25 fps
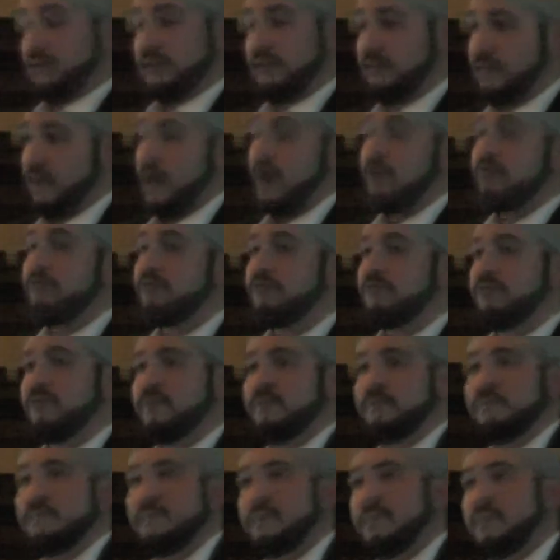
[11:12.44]
to death.
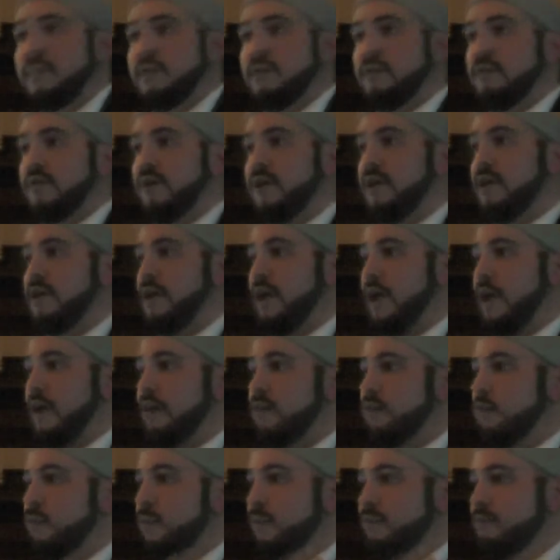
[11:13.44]
Right,
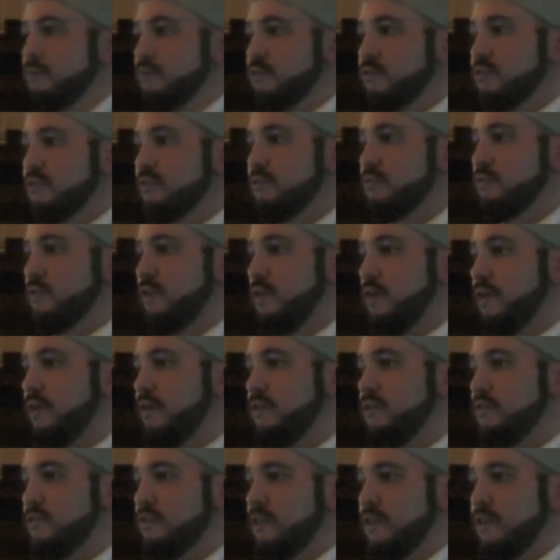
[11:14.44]
and with Muslim
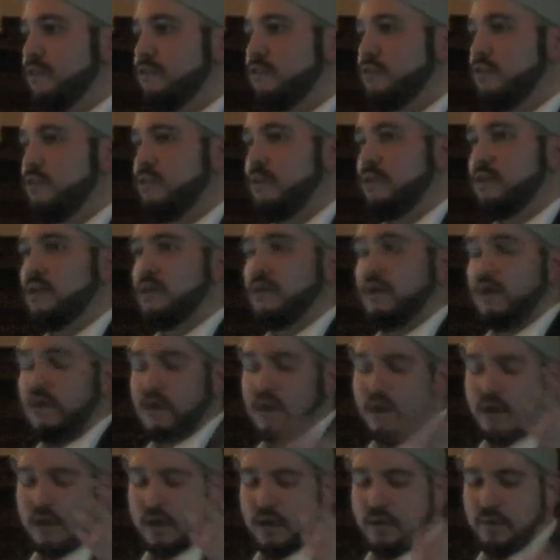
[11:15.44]
slurs and so
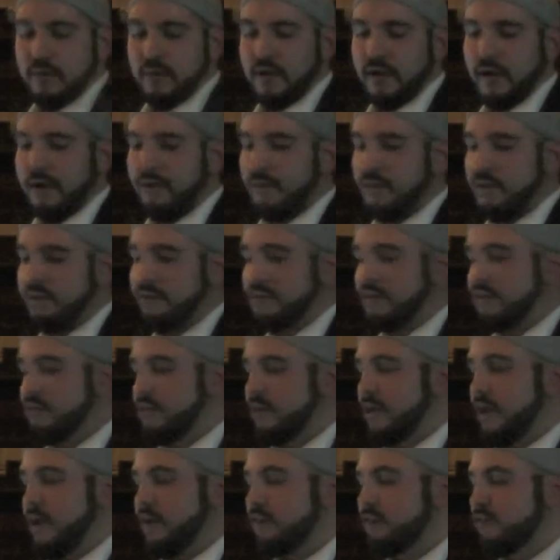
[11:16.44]
on. I'm not even going to
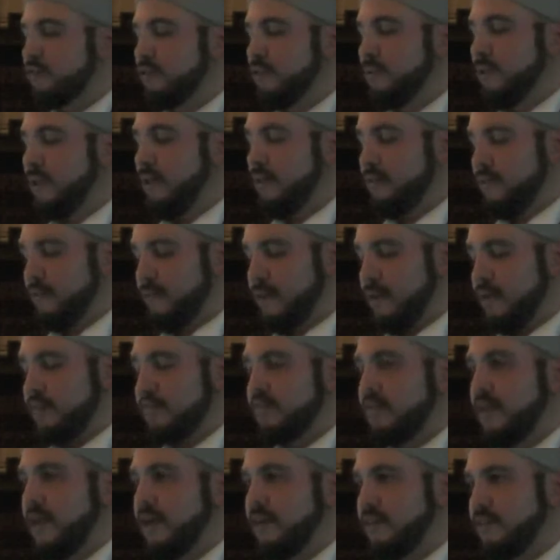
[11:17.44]
recount to you the amount of
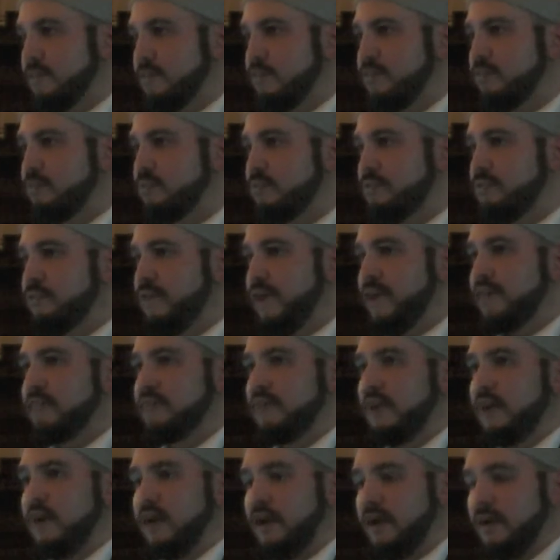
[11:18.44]
attacks that Muslims have faced.
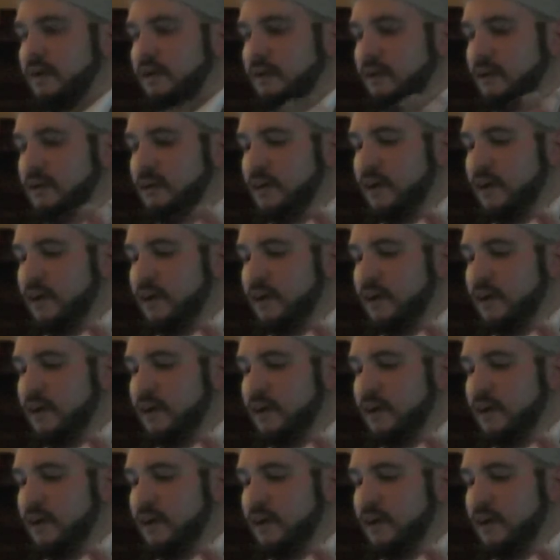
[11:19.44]
A